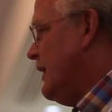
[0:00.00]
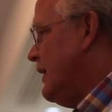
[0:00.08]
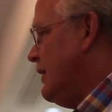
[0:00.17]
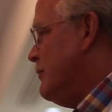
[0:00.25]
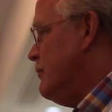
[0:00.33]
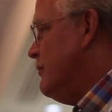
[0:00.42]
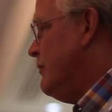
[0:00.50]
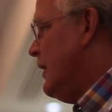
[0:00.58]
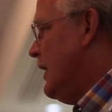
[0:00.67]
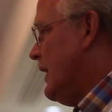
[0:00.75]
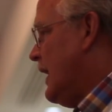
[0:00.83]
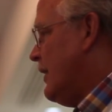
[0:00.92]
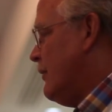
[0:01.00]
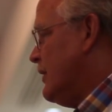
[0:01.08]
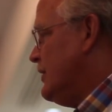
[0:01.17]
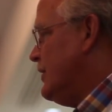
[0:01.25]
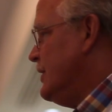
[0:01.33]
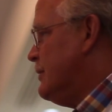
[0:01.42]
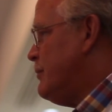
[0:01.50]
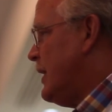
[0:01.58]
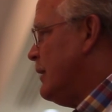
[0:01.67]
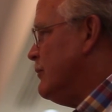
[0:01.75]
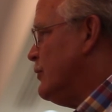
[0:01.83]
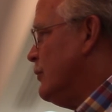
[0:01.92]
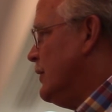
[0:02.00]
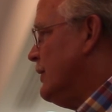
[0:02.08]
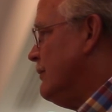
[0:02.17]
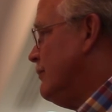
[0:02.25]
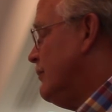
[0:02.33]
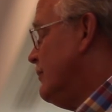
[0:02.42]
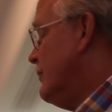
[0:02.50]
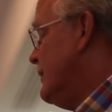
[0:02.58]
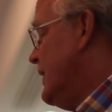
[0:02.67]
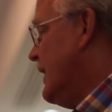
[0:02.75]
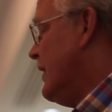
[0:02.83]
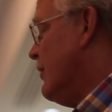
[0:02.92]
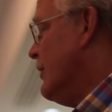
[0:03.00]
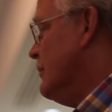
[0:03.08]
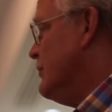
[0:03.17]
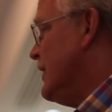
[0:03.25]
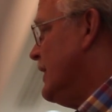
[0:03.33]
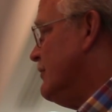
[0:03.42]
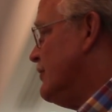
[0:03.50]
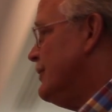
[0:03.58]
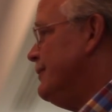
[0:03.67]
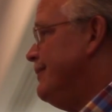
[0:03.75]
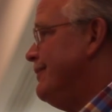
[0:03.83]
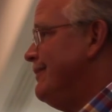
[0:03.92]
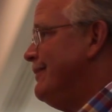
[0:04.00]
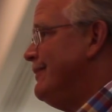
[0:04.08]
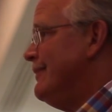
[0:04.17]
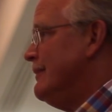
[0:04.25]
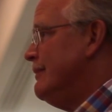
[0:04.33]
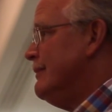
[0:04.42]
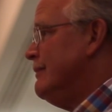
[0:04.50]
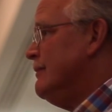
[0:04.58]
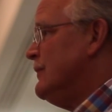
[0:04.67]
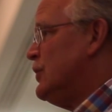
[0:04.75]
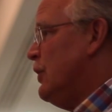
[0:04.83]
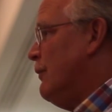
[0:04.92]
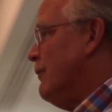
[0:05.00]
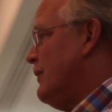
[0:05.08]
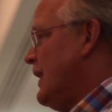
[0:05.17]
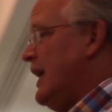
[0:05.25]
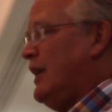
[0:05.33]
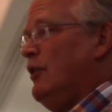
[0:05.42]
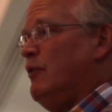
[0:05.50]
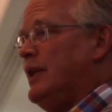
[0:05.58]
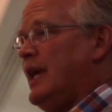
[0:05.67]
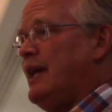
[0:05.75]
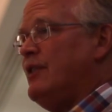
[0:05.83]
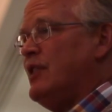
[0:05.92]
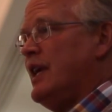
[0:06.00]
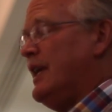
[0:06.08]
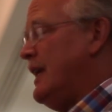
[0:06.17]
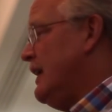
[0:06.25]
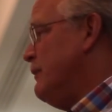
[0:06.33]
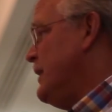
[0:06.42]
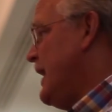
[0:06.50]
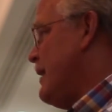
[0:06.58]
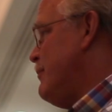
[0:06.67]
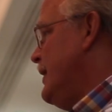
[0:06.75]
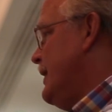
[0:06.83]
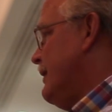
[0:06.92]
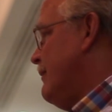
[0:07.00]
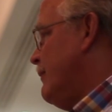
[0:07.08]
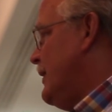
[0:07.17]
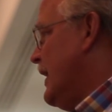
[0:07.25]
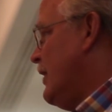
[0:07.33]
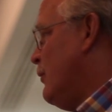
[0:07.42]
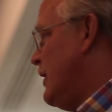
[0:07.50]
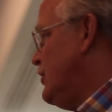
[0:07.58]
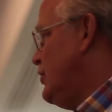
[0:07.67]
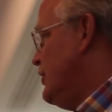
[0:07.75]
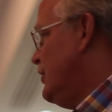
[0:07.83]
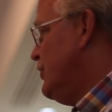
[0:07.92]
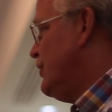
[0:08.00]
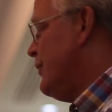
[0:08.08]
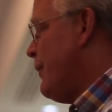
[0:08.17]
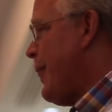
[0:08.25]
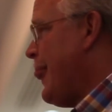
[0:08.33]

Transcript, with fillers: um, a lot of the rest of these problems will take care of themselves. So thank you. With that, John and I will be happy to take questions.